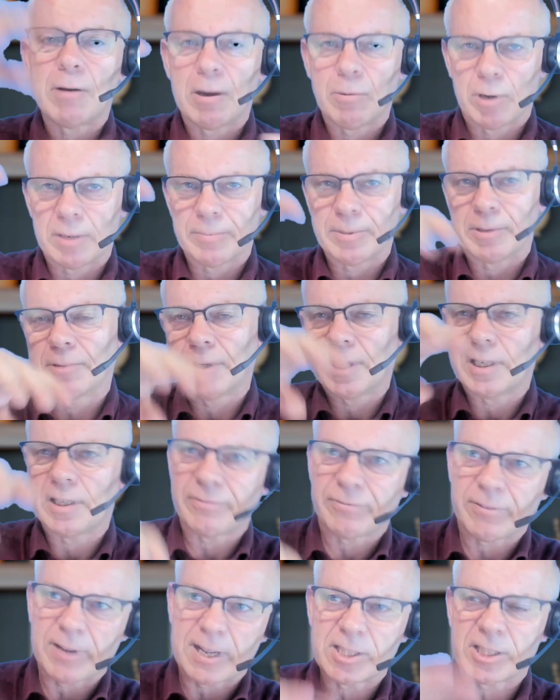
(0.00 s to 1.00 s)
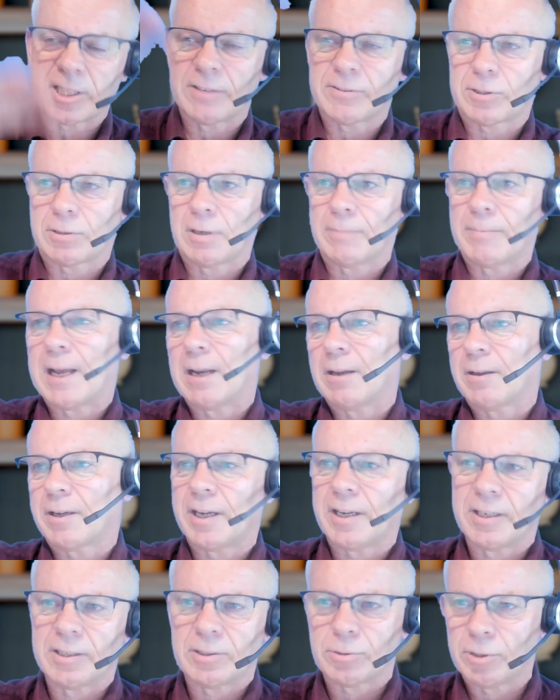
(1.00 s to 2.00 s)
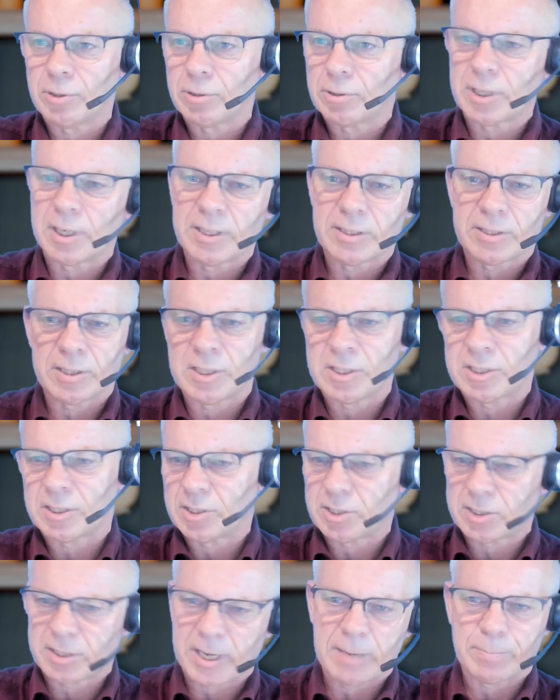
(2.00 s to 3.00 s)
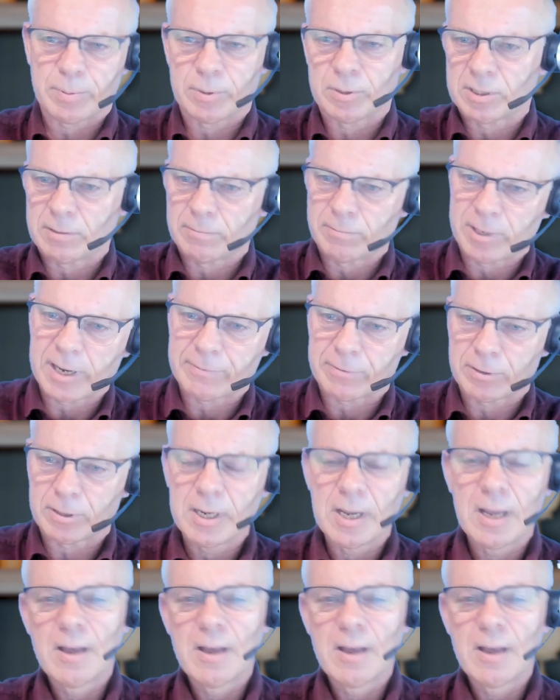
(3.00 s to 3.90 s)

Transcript: I want to be really defensive, so I'm allocating to utilities and staples and whatever.